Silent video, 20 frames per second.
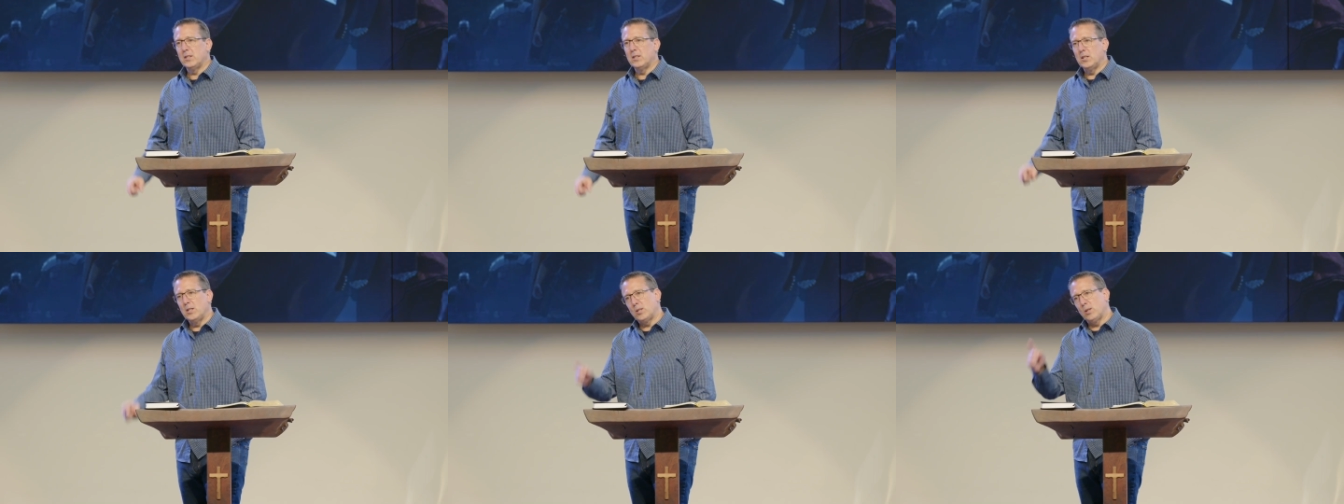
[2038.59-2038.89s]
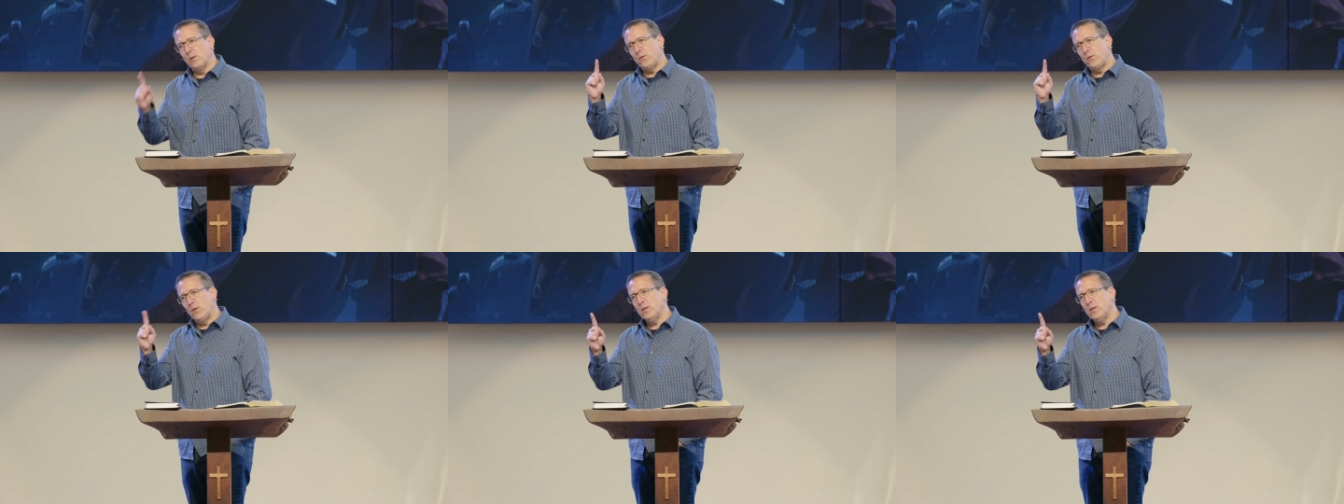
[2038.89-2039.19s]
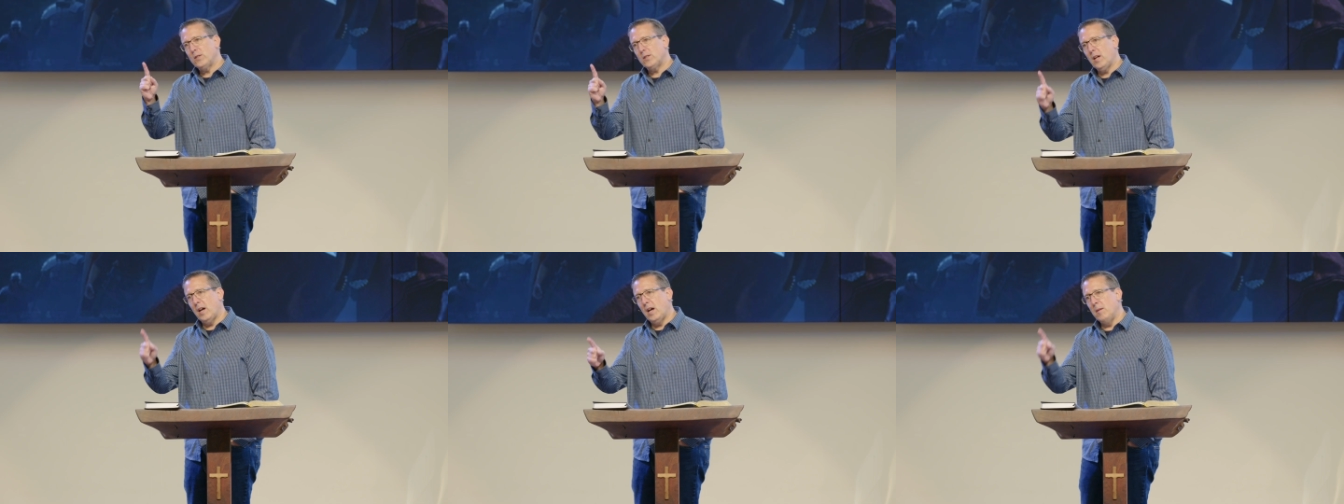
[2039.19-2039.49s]
it's the
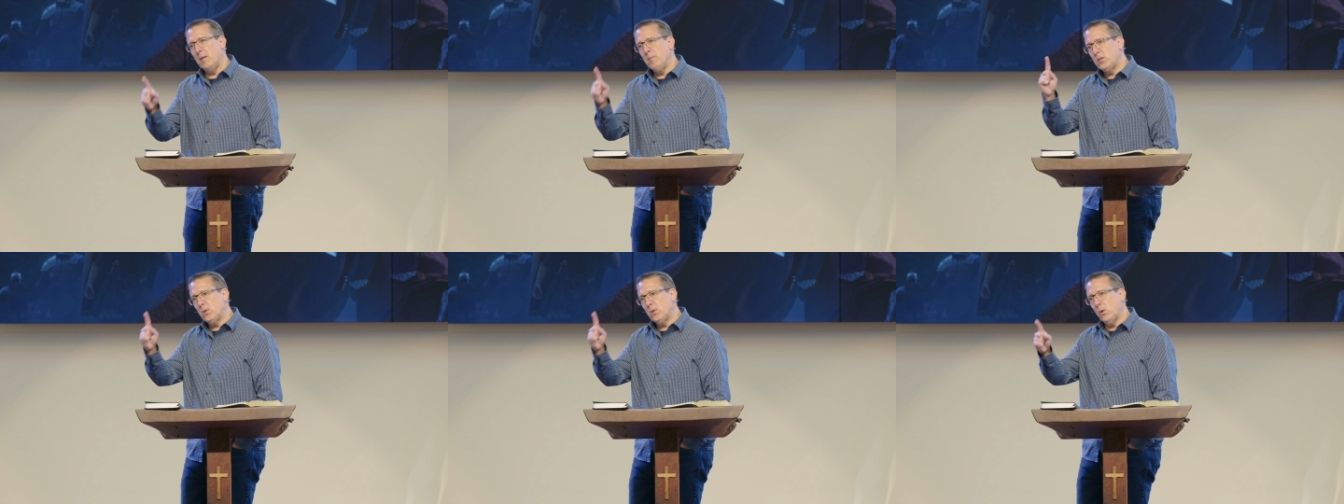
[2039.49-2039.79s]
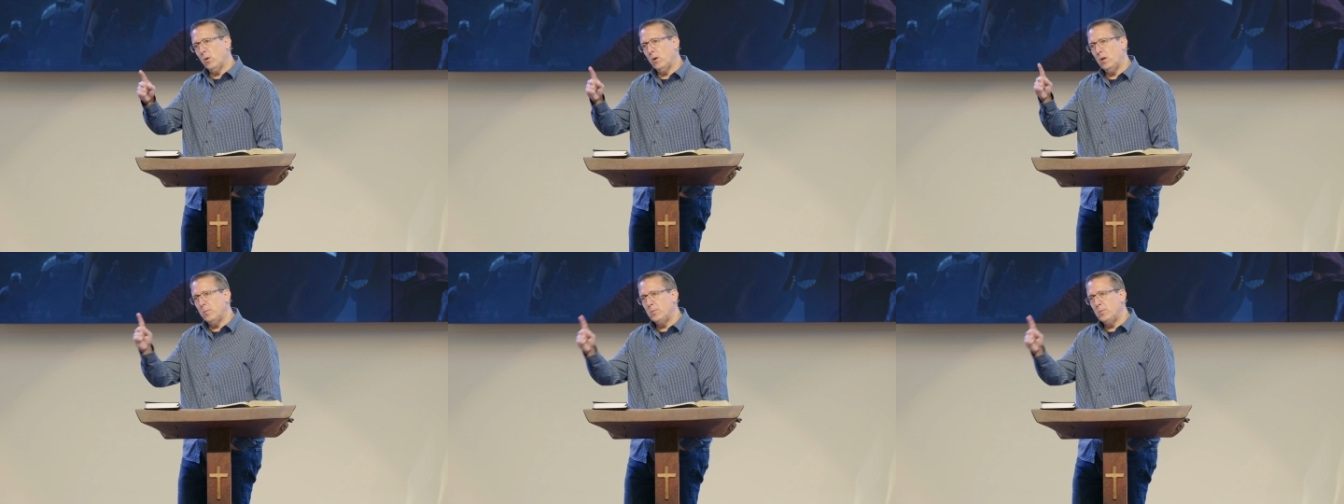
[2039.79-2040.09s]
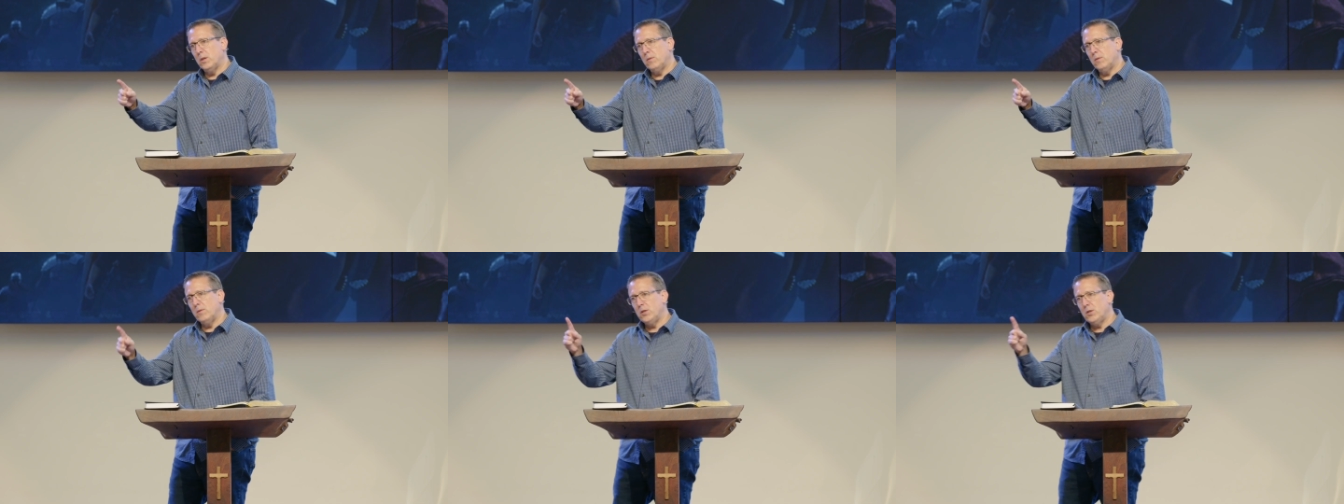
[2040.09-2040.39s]
first time a Torah
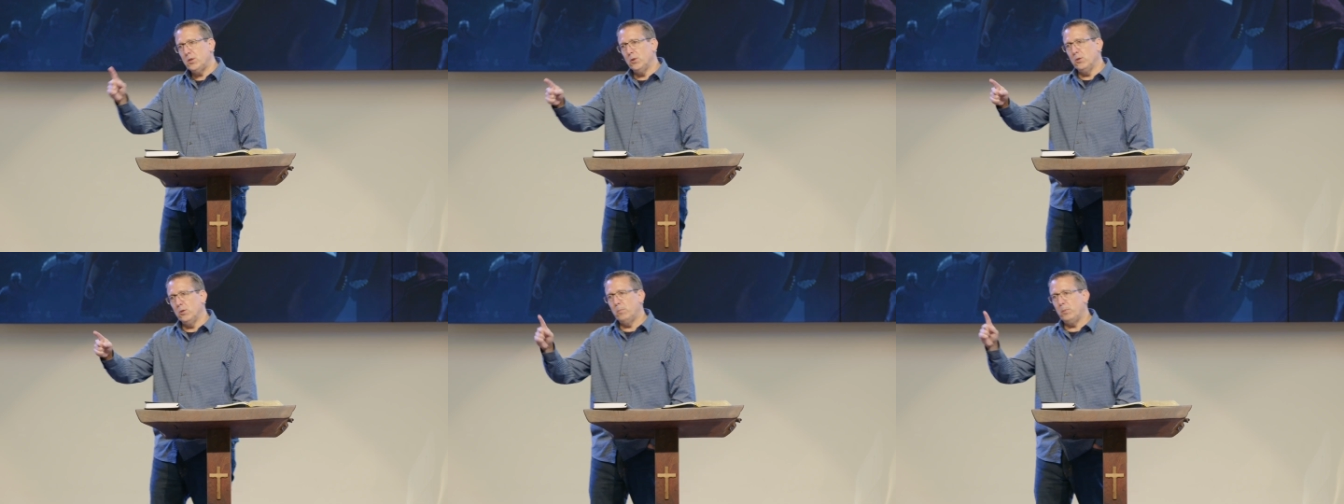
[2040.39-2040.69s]
observant Jew,